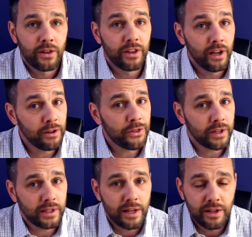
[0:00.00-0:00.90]
The other
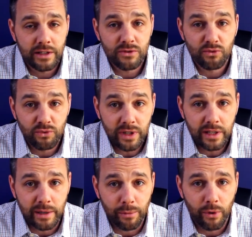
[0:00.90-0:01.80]
thing that I think is
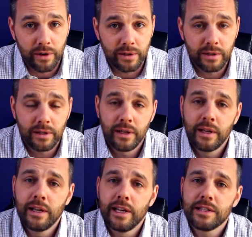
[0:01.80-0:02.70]
really important
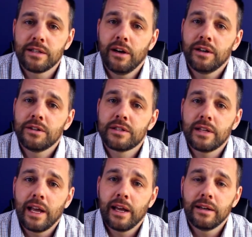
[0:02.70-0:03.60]
is to
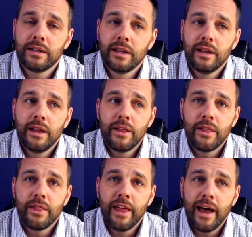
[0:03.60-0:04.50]
understand
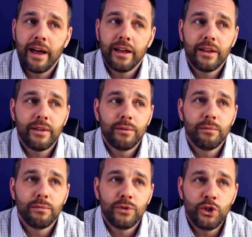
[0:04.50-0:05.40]
that
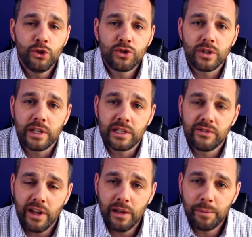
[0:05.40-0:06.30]
usually
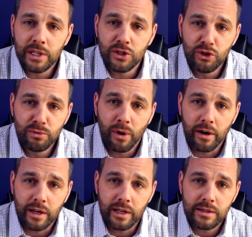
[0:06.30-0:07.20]
developing new
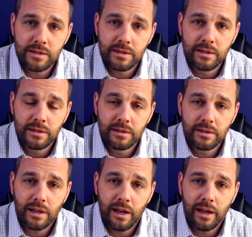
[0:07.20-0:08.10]
markets
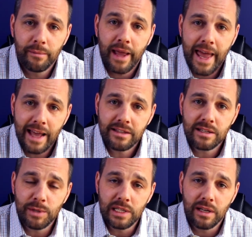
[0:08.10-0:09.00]
has
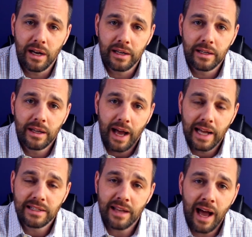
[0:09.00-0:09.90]
to be done
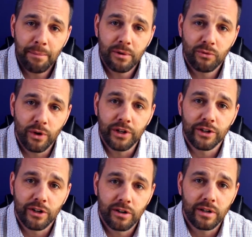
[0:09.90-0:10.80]
on top of what you're
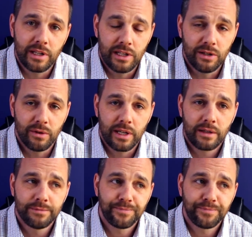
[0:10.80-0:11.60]
currently doing.